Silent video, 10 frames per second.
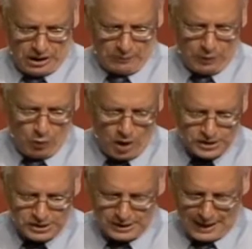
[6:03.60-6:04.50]
and we
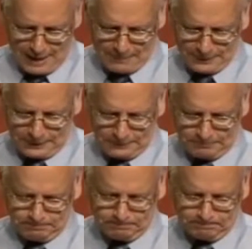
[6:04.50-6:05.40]
watch it happening.
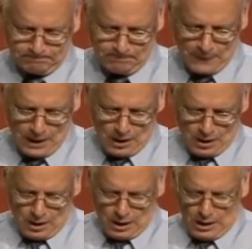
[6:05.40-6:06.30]

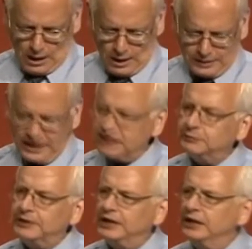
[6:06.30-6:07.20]
The
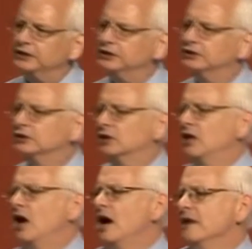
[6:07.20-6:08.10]
expectations
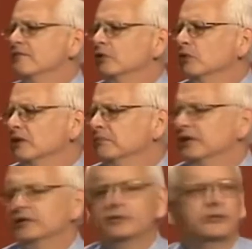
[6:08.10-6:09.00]
climb for what
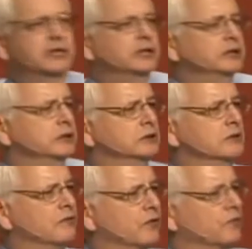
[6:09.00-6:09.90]
ministry,
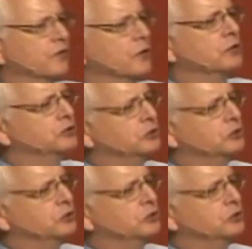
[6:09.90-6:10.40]
for those